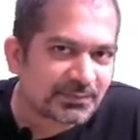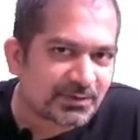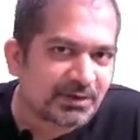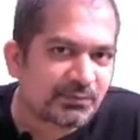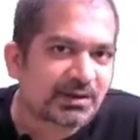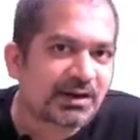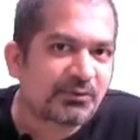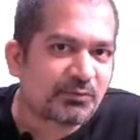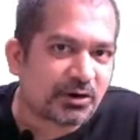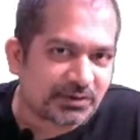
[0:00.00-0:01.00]
Right? What kind
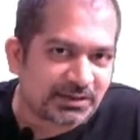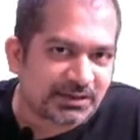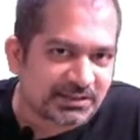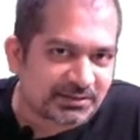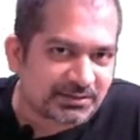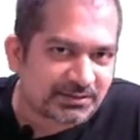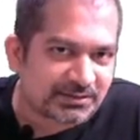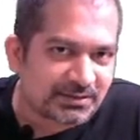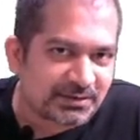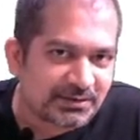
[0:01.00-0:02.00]
of doctor is it?
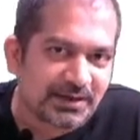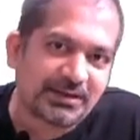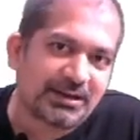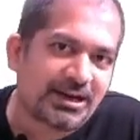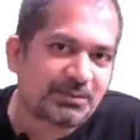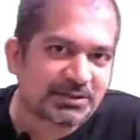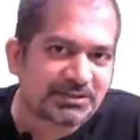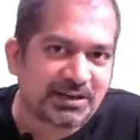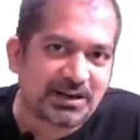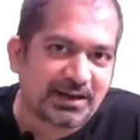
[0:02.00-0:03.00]

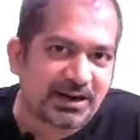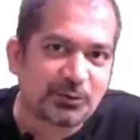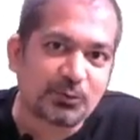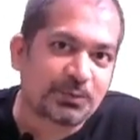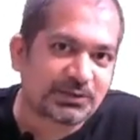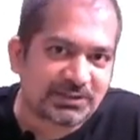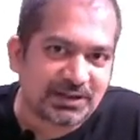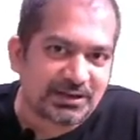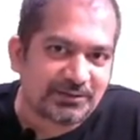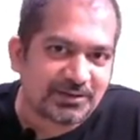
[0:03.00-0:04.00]
98% I'll die, 2%
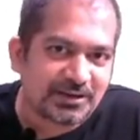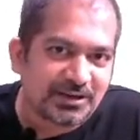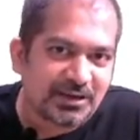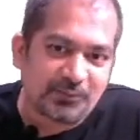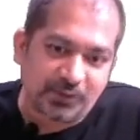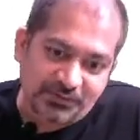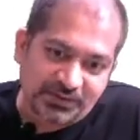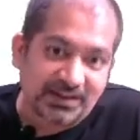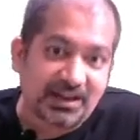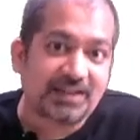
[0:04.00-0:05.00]
I'll live. You would have
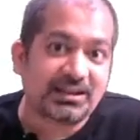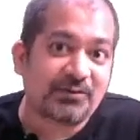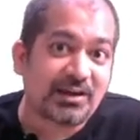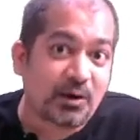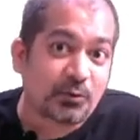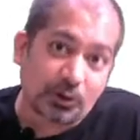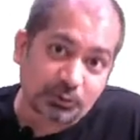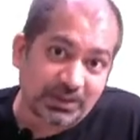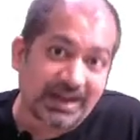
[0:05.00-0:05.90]
said the other way around also,